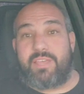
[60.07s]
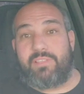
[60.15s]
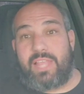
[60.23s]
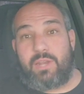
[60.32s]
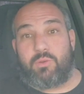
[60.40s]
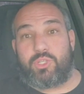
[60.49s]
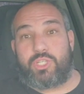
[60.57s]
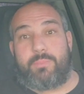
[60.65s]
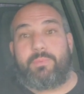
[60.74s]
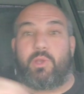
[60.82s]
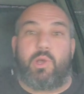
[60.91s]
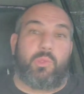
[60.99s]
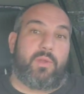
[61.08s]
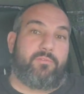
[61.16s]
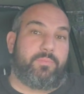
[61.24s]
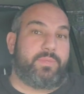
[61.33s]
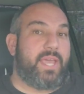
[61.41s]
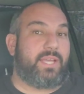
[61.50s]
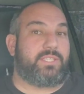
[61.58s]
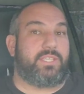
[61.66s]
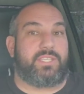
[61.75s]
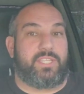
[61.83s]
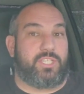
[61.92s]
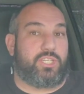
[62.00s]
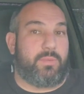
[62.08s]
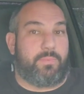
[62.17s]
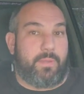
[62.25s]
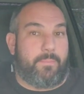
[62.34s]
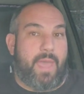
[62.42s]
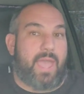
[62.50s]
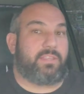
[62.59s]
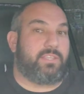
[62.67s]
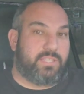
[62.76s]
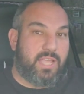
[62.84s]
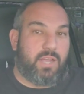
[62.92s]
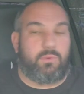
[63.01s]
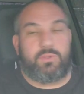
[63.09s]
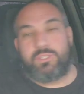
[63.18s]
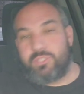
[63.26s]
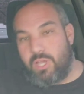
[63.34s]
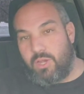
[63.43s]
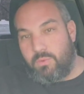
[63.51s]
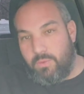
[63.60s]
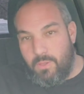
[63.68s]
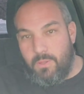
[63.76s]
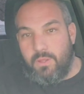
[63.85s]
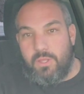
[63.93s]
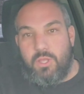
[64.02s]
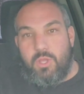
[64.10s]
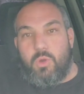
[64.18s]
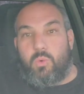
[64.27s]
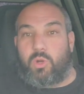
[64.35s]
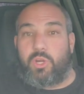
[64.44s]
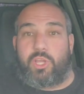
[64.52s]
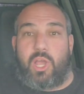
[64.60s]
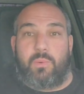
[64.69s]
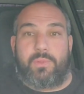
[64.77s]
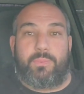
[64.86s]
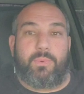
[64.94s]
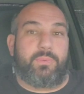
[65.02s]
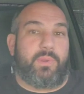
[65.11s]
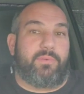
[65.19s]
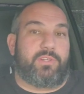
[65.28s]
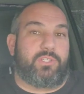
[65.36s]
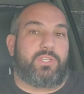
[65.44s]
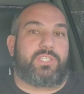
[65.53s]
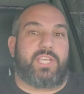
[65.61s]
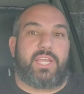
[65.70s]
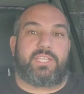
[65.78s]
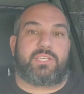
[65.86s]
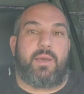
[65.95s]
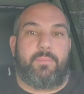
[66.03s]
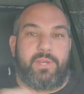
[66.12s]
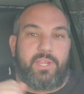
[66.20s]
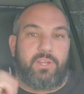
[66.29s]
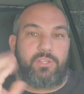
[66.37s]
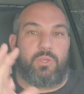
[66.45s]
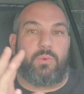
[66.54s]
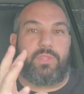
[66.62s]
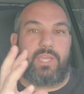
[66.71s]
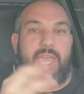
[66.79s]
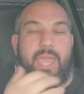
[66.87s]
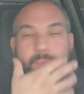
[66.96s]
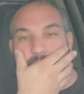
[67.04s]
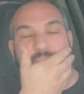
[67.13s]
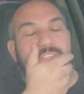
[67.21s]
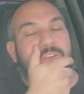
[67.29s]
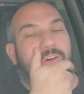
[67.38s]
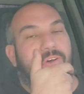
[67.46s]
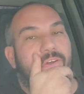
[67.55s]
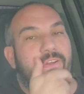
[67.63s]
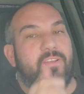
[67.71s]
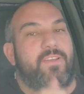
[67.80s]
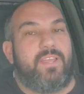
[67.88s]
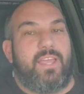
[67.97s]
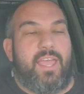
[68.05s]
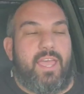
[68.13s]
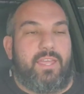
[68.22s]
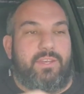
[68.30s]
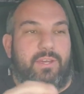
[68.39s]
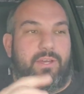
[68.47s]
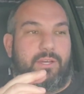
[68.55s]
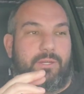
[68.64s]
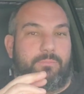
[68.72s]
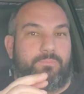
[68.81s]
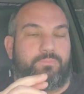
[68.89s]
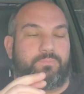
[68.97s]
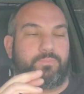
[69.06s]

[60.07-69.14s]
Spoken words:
save a lot on shipping all the way from Texas and then shipping back the stock one. So we're going to go with what we originally said. He's coming here, doing the cam install, and yeah,